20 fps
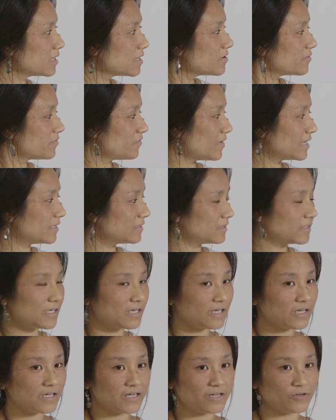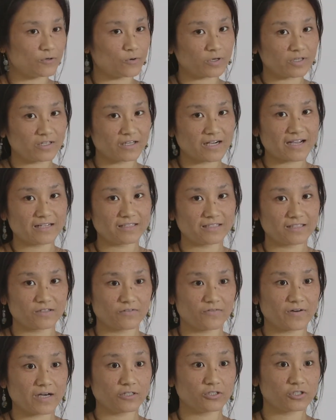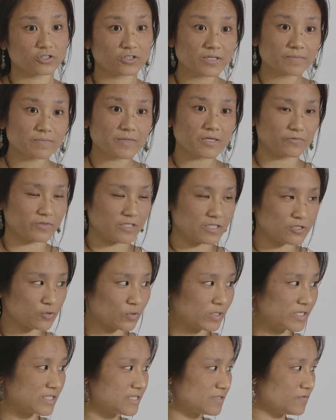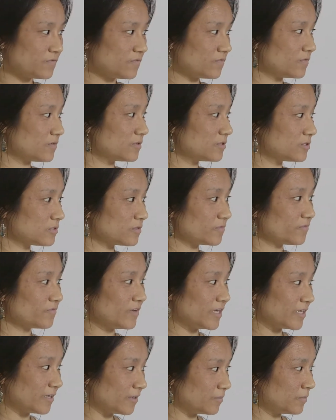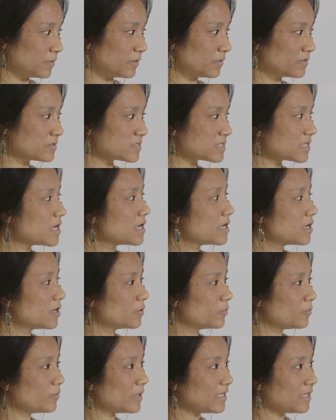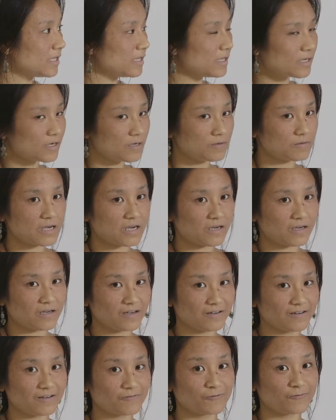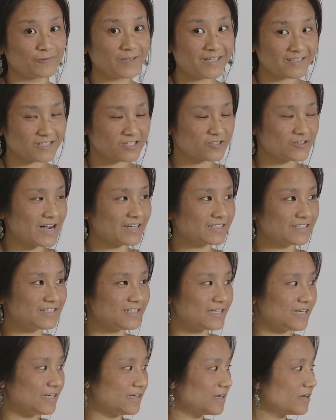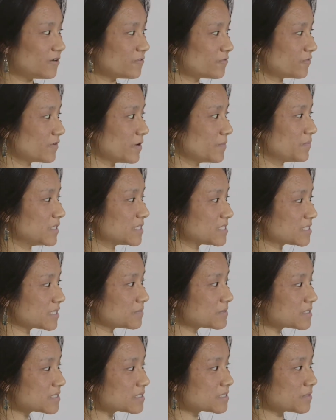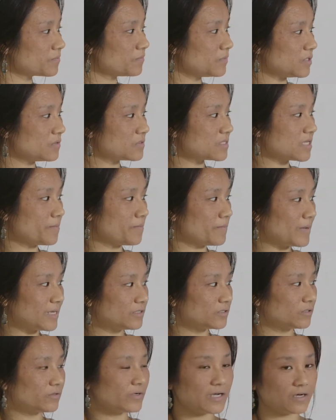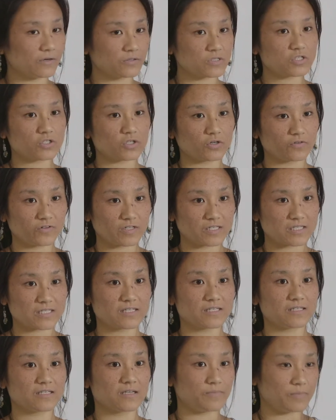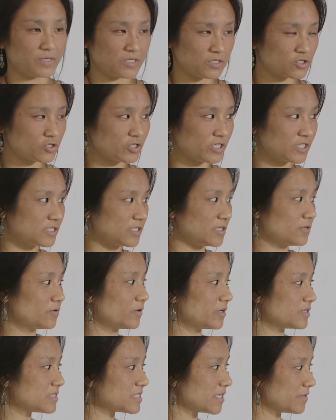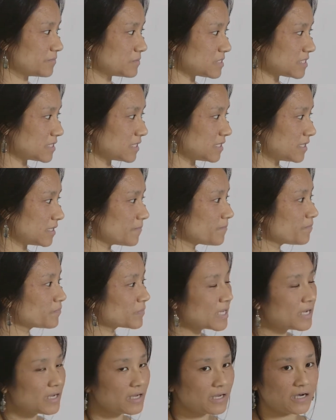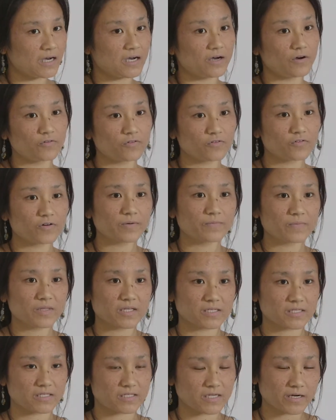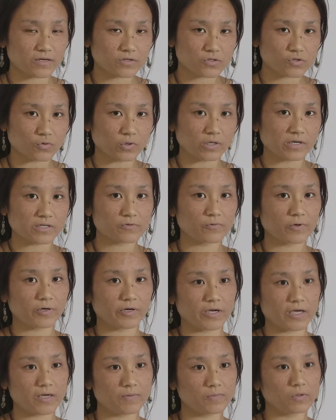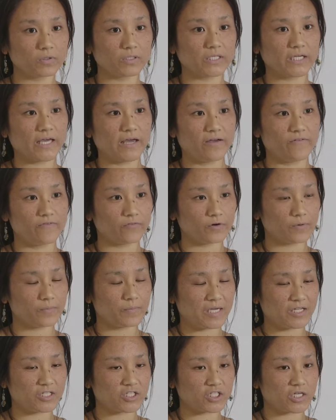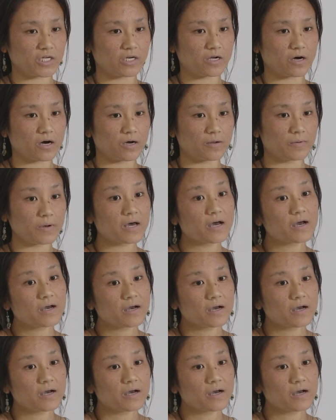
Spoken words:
Finally, in order to identify treatment resource variables, we extracted data from the Substance Abuse and Mental Health Services Administration, or SAMHSA. From this data source, we were able to get information on